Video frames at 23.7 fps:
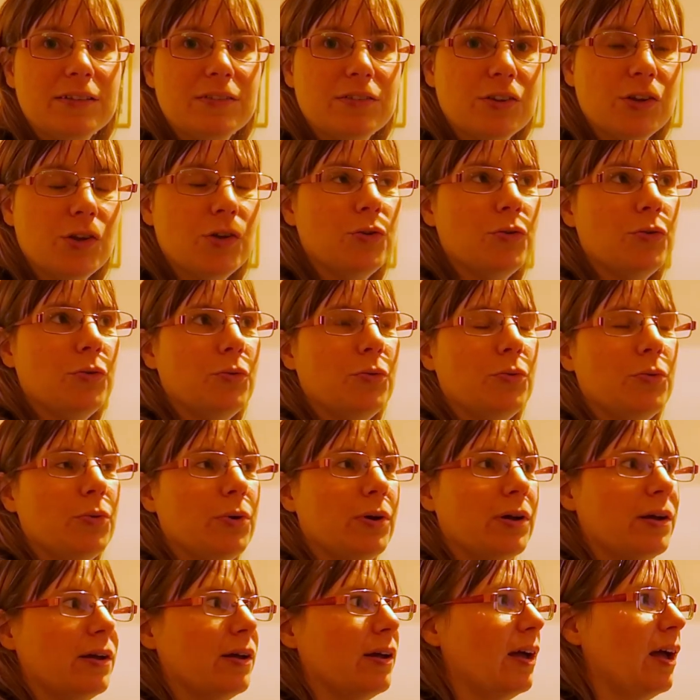2
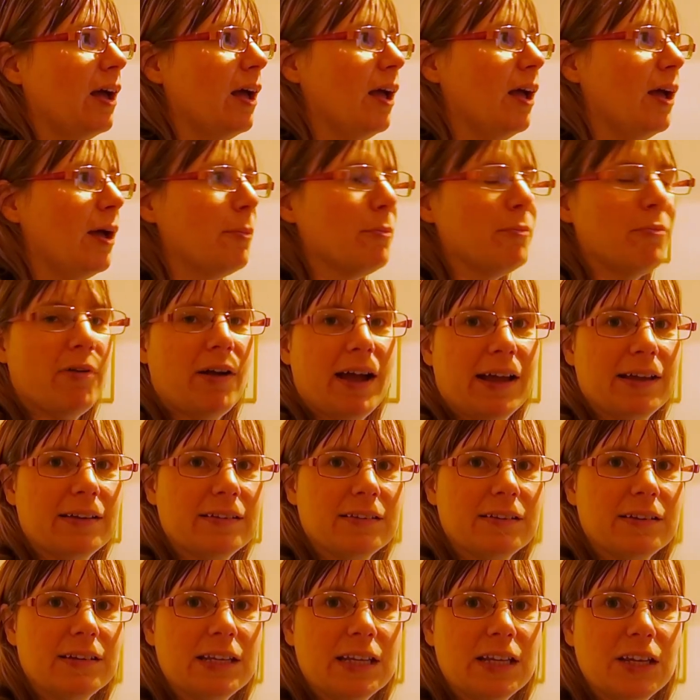
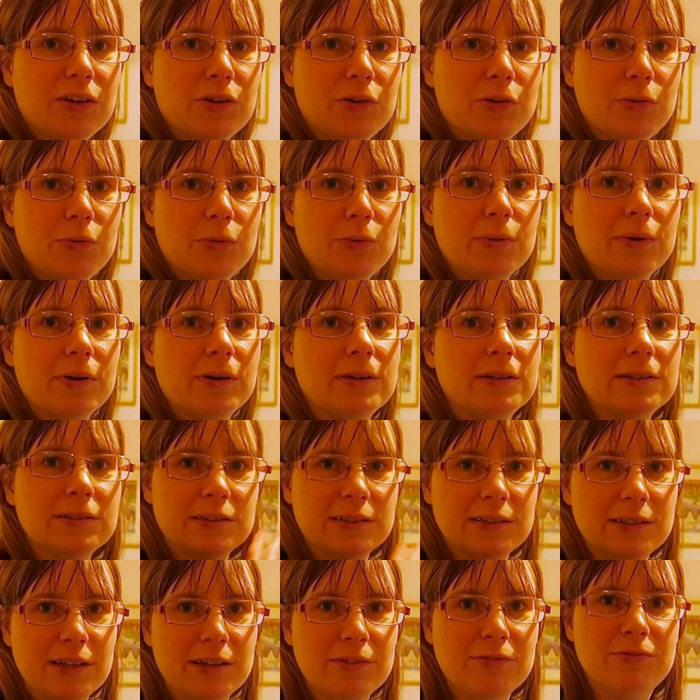brand new
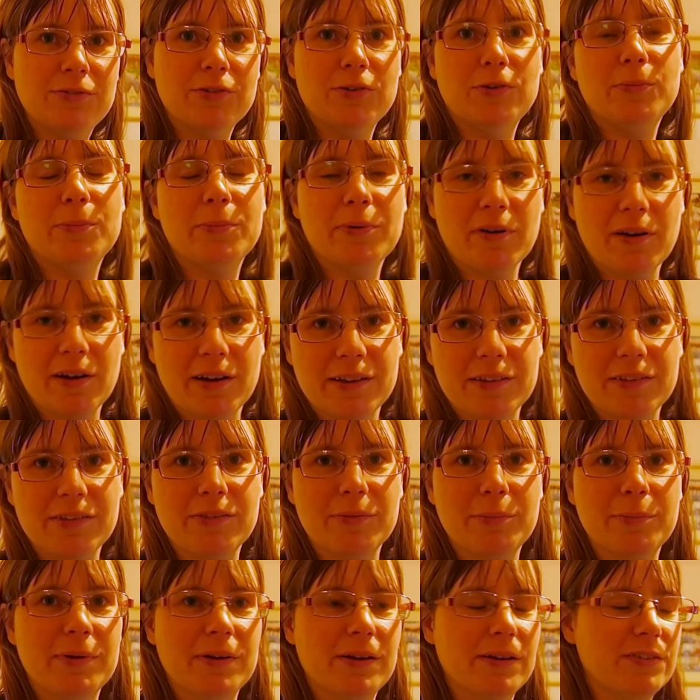full
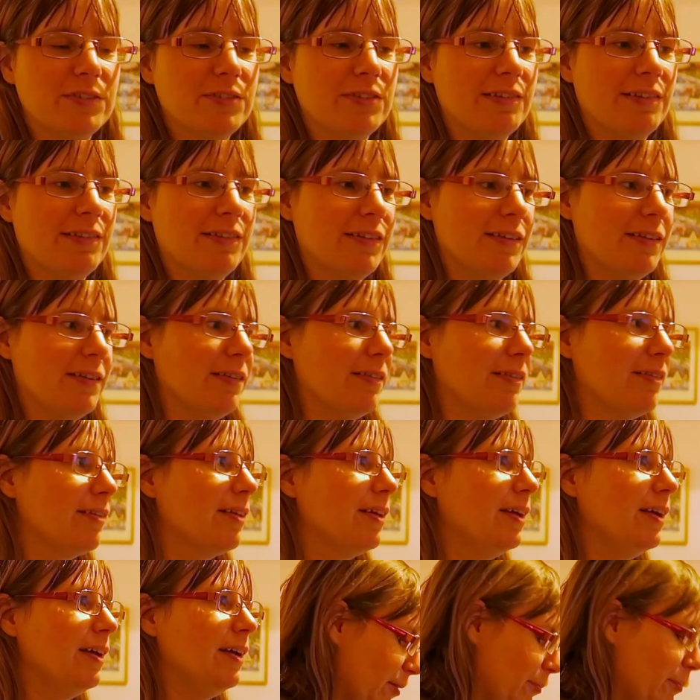price purchases,
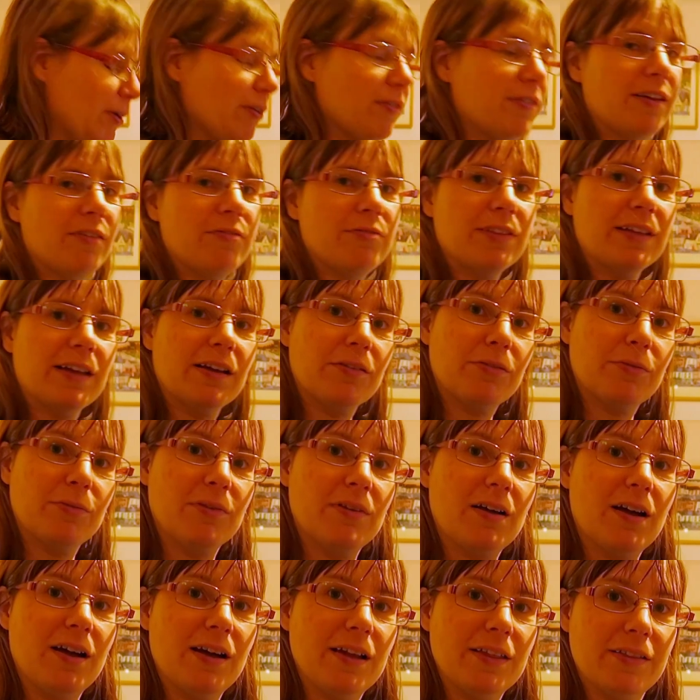because everything else was
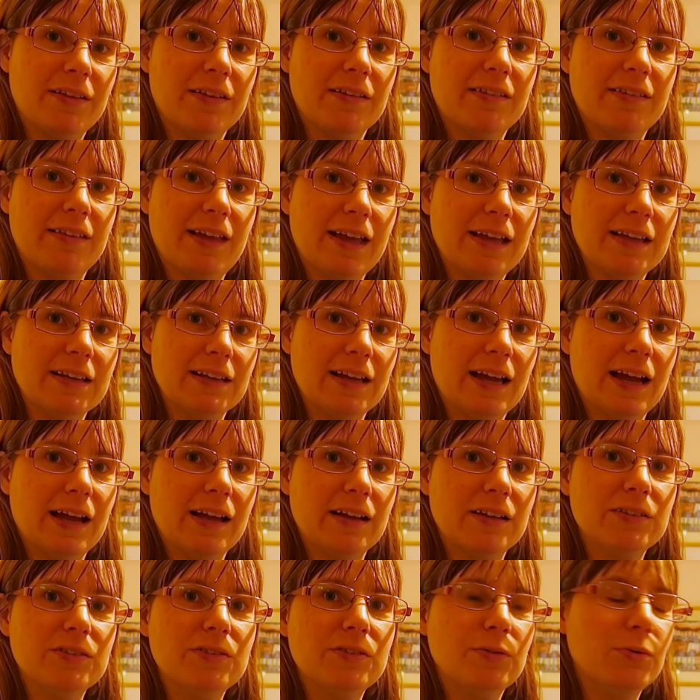either second
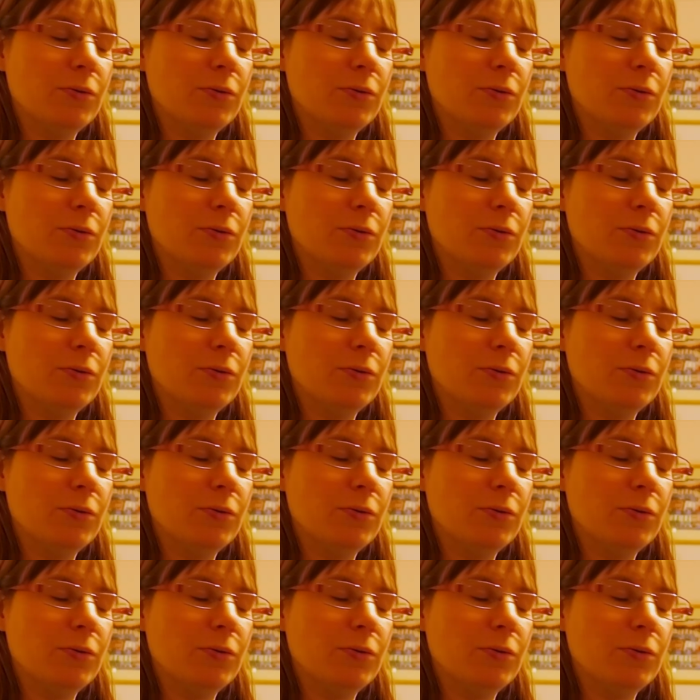hand